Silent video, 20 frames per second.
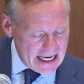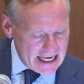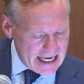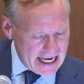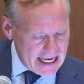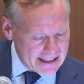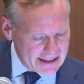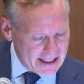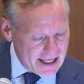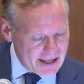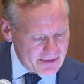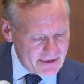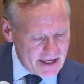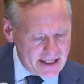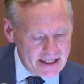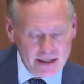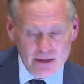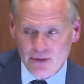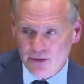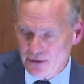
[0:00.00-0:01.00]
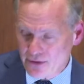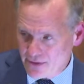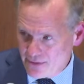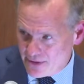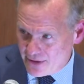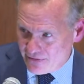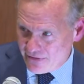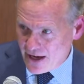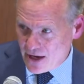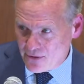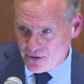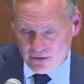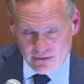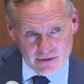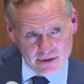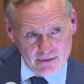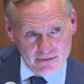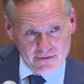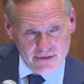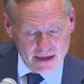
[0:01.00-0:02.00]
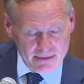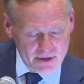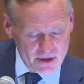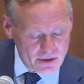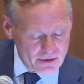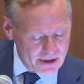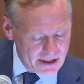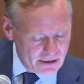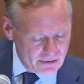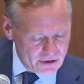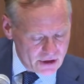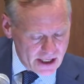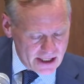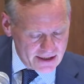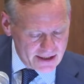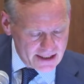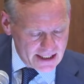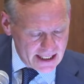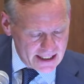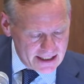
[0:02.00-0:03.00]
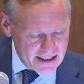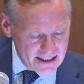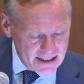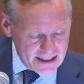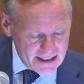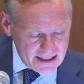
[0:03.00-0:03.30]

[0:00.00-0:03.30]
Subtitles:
And Conrad Hilton, the founder of the famous hotel chain, said,